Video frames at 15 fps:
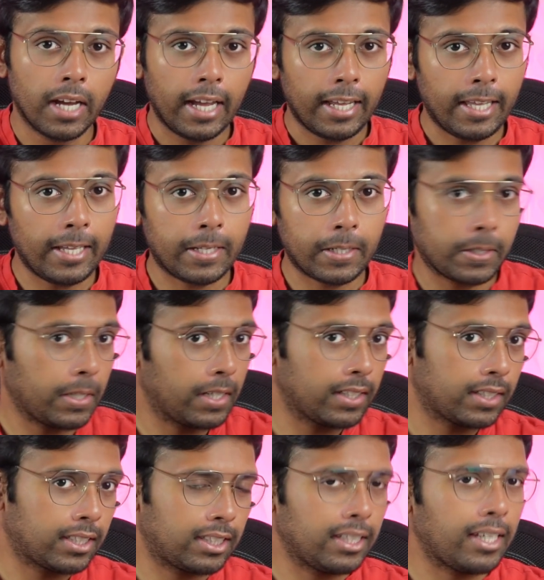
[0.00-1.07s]
he couldn't
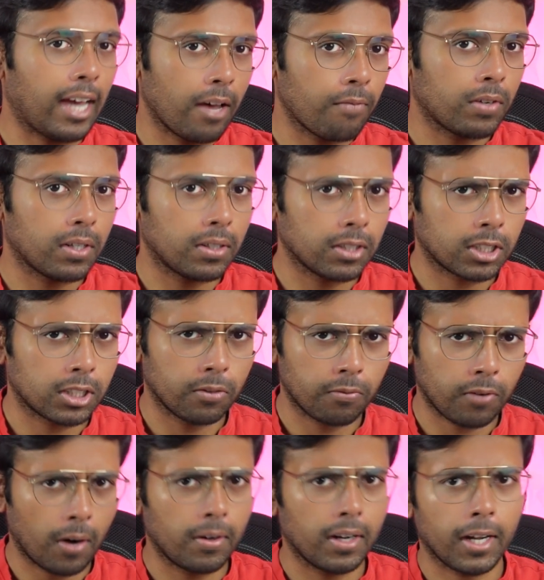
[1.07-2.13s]
see evidence of
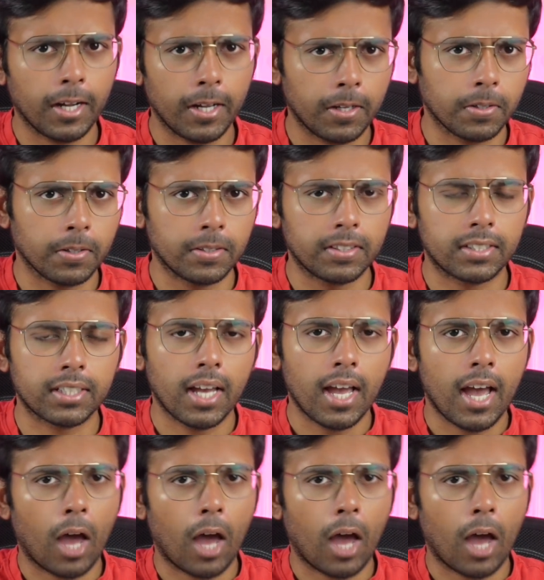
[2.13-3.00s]
rounder icons,